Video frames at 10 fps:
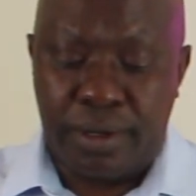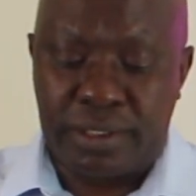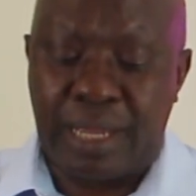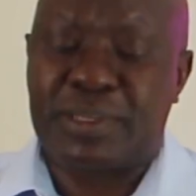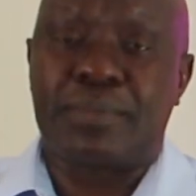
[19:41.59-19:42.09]

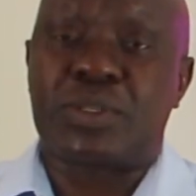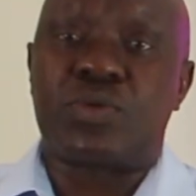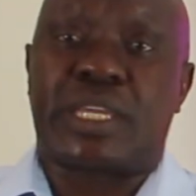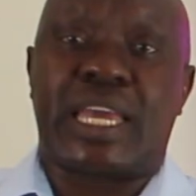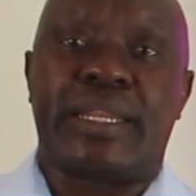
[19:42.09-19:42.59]
sometimes
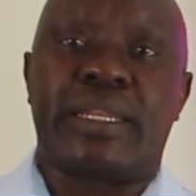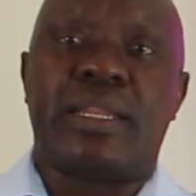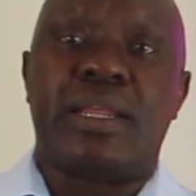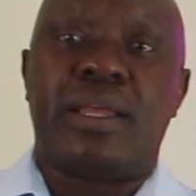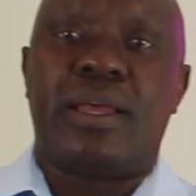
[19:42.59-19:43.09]
we
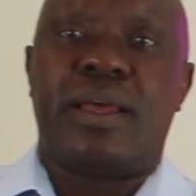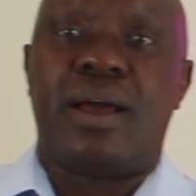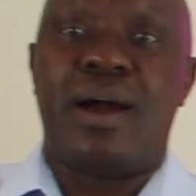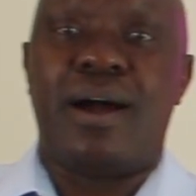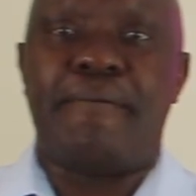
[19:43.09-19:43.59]
can
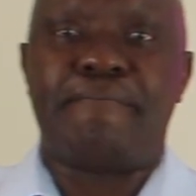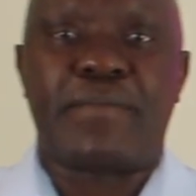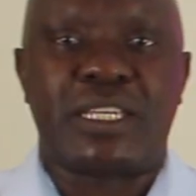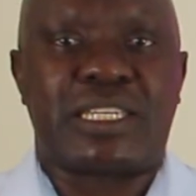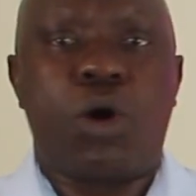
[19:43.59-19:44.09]

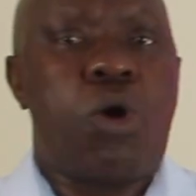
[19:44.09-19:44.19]
say,